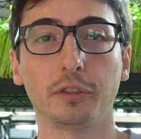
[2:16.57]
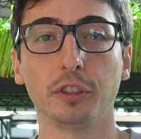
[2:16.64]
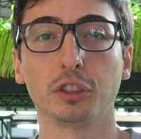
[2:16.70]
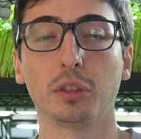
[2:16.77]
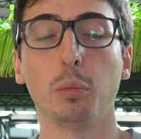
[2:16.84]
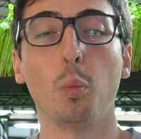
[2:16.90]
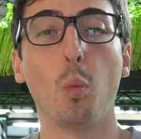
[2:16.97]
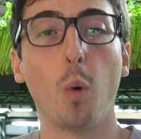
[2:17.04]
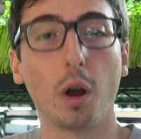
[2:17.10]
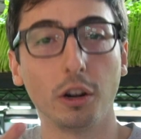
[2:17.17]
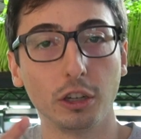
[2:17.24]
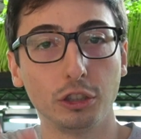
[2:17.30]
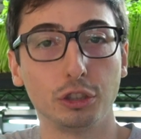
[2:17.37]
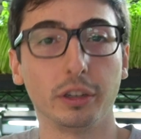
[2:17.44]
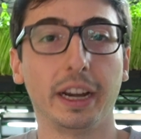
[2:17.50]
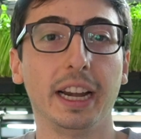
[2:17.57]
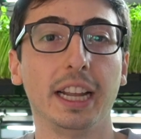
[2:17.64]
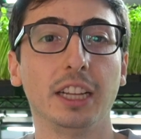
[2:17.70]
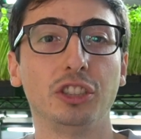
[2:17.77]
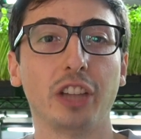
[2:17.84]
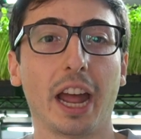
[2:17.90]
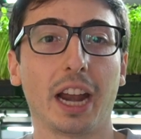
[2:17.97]
for some water
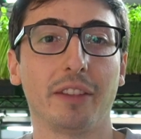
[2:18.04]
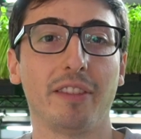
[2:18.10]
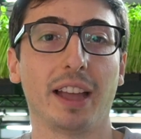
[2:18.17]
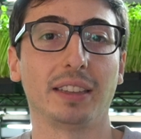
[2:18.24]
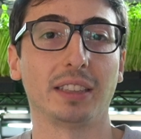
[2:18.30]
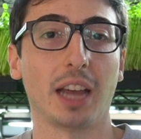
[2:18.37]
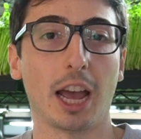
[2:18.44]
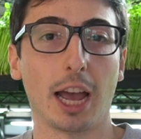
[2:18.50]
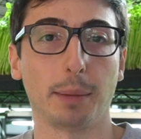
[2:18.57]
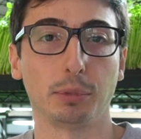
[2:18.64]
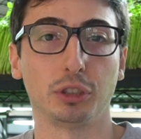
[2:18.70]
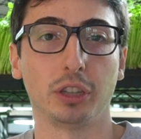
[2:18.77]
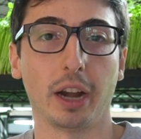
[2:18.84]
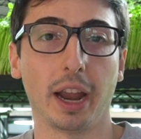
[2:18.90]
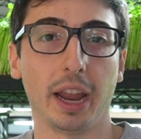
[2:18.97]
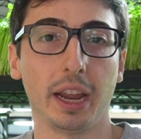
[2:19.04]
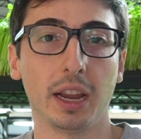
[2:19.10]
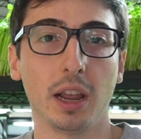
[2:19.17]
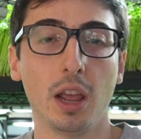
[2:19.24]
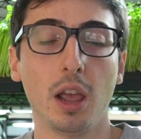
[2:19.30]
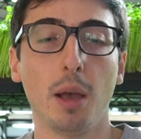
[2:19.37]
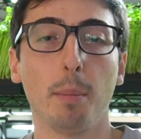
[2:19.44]
drainage out of that top
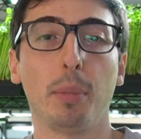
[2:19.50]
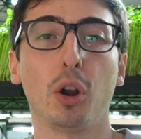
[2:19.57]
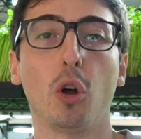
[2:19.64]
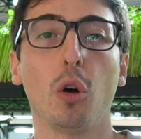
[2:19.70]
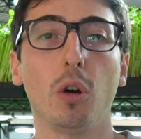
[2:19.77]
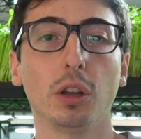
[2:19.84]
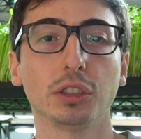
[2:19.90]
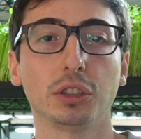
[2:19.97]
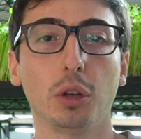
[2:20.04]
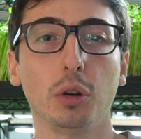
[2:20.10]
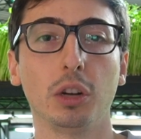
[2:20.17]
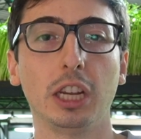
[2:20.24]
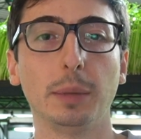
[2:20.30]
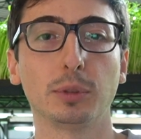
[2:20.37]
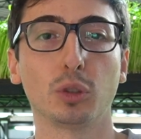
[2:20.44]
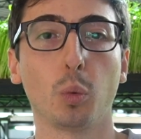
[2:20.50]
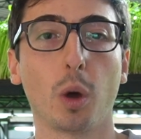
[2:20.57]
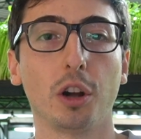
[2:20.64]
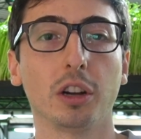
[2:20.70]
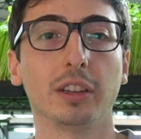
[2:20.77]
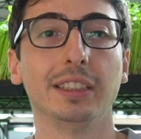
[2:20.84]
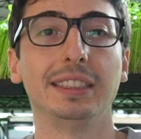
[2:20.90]
tray, but also keeps the
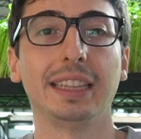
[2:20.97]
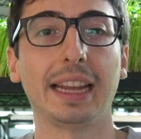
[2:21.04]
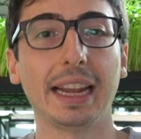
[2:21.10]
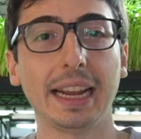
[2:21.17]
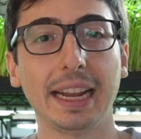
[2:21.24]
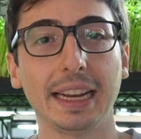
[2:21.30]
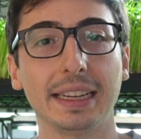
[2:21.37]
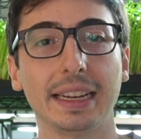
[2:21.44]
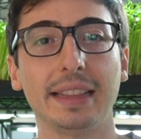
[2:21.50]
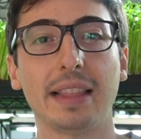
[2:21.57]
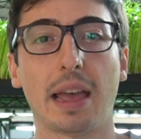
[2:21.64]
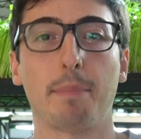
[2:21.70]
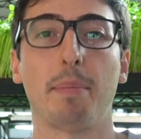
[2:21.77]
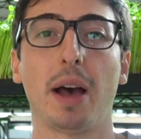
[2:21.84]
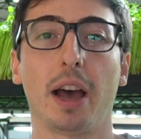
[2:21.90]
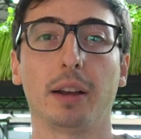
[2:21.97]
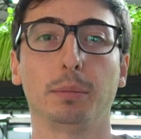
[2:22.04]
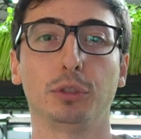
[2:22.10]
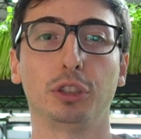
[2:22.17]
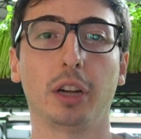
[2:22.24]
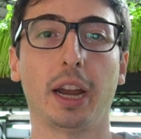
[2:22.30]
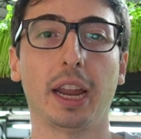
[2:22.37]
water contained in that bottom
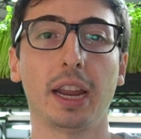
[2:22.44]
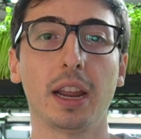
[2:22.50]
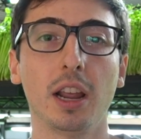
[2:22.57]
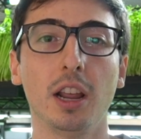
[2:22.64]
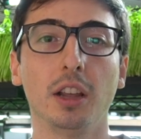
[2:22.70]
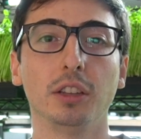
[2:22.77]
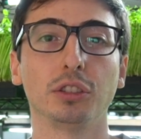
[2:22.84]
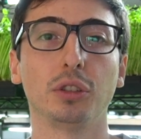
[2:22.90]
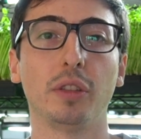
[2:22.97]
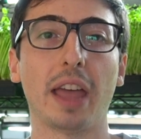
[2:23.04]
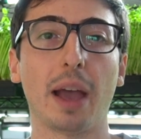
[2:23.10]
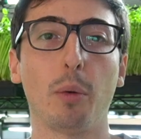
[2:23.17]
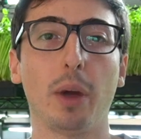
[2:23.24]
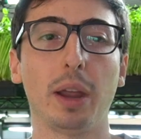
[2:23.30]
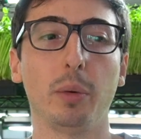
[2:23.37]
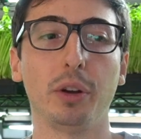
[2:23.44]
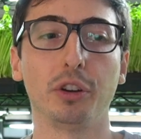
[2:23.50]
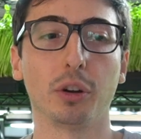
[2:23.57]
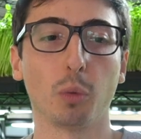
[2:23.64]
tray. So that way when you're